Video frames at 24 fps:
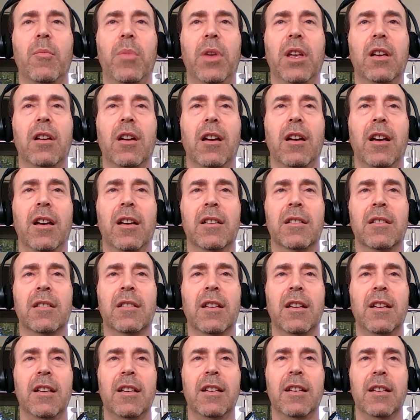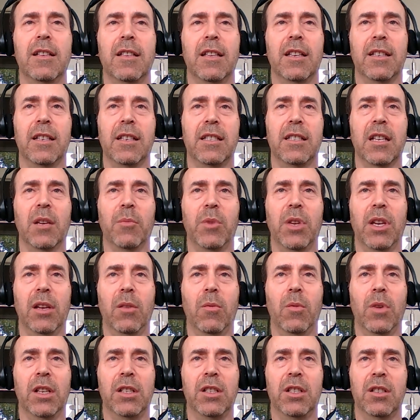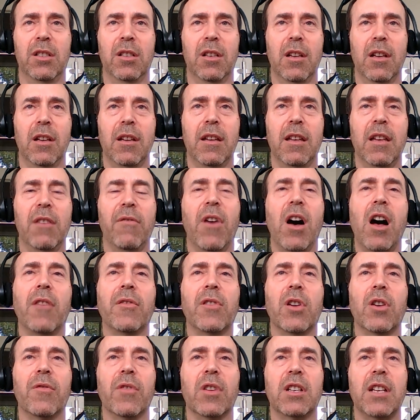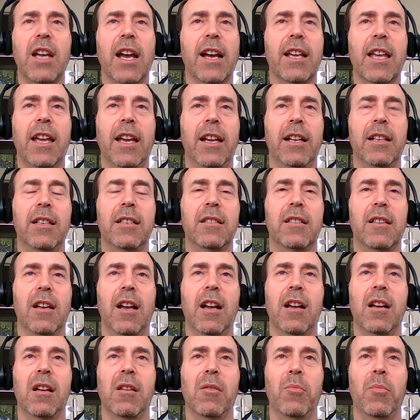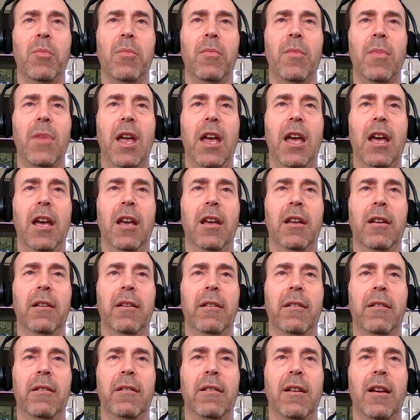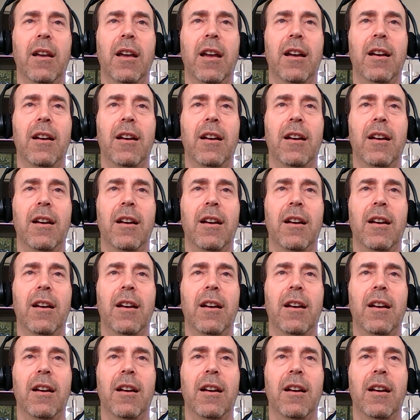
because this is something which evolved over decades and